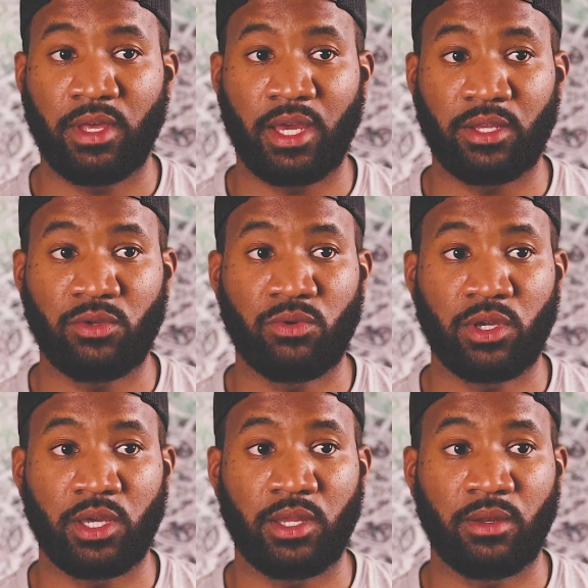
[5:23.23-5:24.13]
that
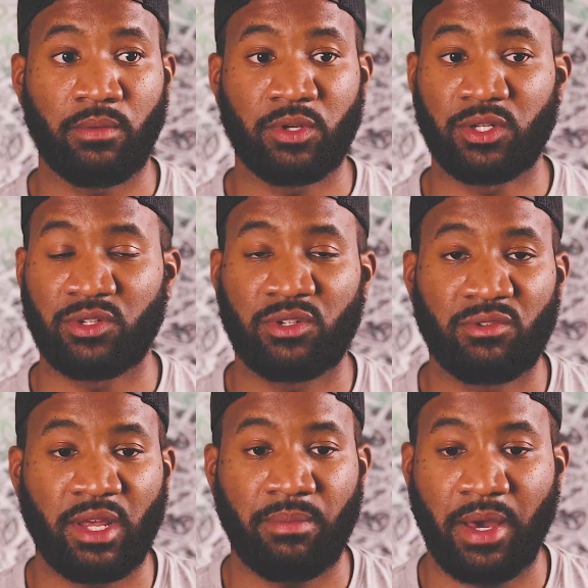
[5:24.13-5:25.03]
you can
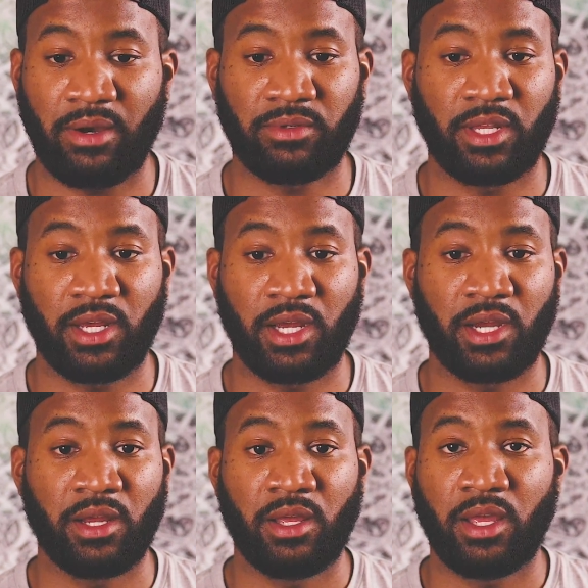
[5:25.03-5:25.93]
just step out
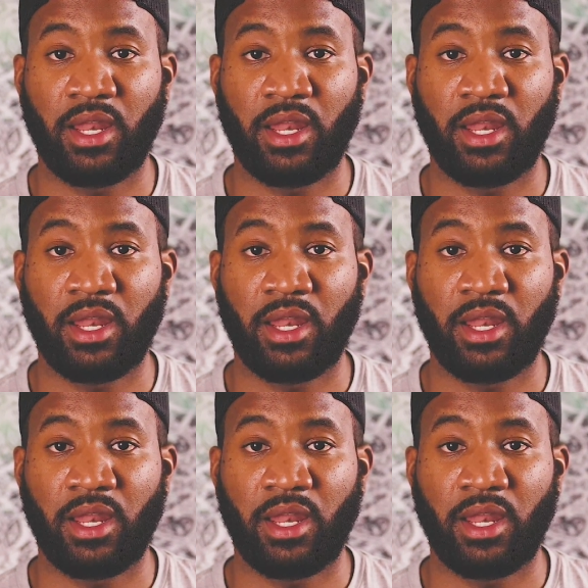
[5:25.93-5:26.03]
there